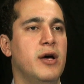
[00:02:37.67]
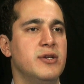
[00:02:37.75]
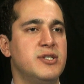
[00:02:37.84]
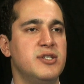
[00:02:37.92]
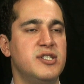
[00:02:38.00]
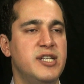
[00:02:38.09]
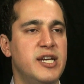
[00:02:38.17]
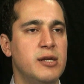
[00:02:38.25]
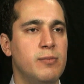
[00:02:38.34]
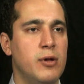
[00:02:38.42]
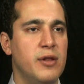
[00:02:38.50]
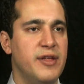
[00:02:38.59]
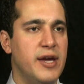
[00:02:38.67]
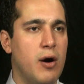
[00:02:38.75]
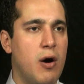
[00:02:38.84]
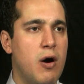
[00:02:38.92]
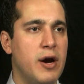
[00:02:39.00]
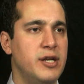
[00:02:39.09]
sustainable they
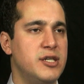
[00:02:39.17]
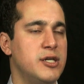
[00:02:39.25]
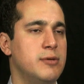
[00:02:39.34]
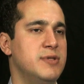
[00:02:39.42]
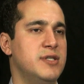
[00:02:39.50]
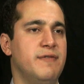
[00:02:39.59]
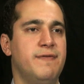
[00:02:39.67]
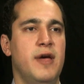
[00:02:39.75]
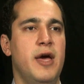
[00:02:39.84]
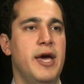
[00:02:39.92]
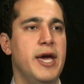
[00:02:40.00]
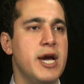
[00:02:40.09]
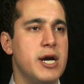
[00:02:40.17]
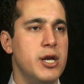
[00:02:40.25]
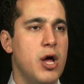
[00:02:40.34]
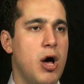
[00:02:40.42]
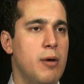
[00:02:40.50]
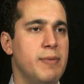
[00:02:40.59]
are in terms of
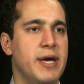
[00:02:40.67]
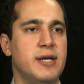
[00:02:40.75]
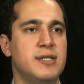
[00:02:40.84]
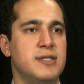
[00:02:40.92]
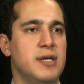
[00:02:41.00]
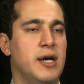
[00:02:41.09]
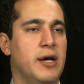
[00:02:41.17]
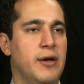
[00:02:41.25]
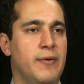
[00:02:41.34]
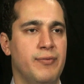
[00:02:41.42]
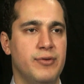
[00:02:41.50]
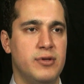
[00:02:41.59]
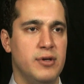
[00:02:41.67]
economics, from